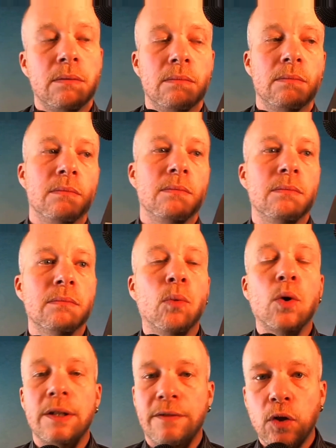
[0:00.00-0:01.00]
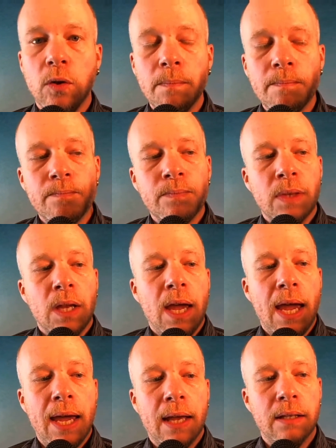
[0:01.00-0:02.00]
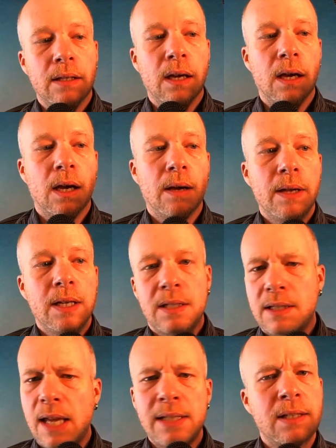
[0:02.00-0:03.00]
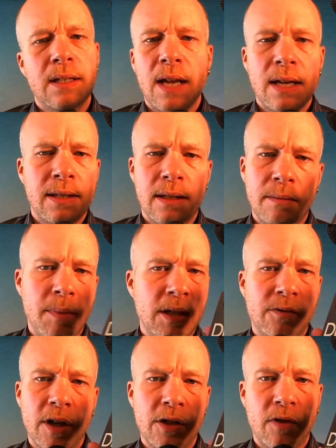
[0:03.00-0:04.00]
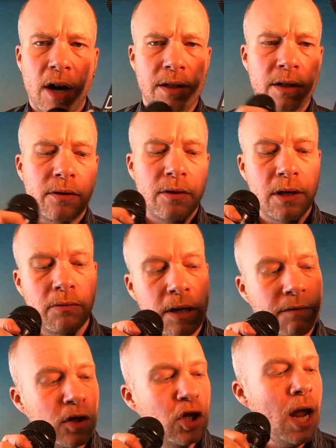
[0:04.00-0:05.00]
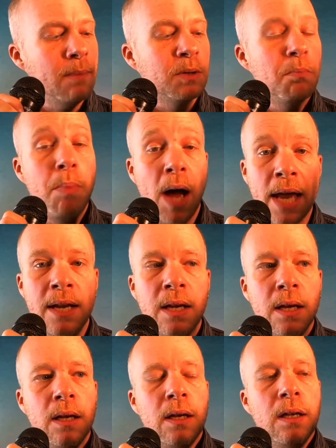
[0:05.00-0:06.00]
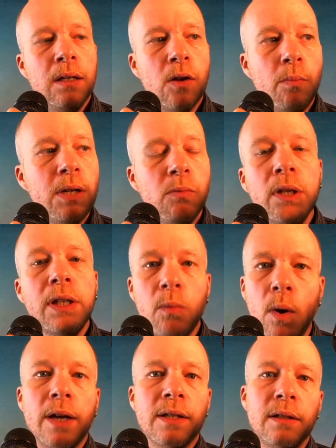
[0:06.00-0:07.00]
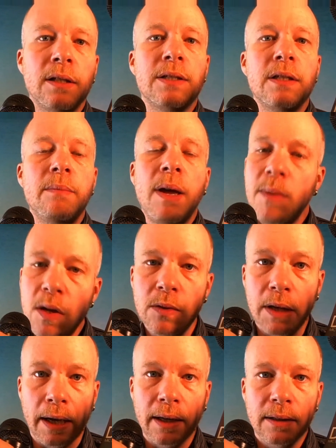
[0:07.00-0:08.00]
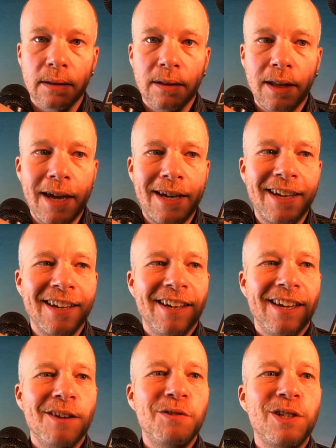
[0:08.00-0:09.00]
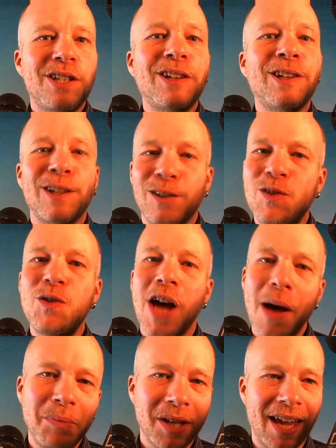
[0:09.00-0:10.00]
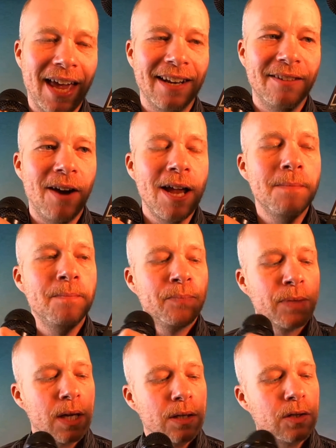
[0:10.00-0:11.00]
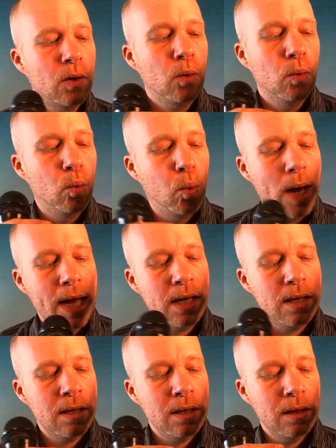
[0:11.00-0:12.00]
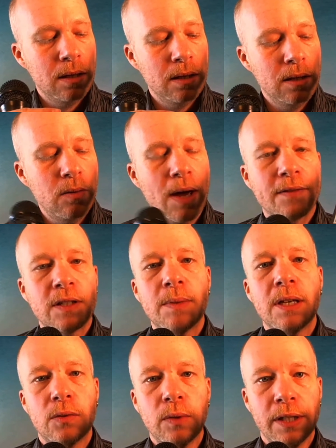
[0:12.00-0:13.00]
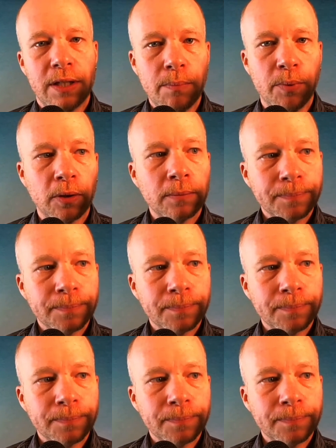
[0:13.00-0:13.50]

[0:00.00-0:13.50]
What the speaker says: more difficult, and it slices and dices and makes French fries in 33 different shapes, but nobody really wanted to listen to my music. Like, it was a little too complicated, right? So when you have something that's really simple,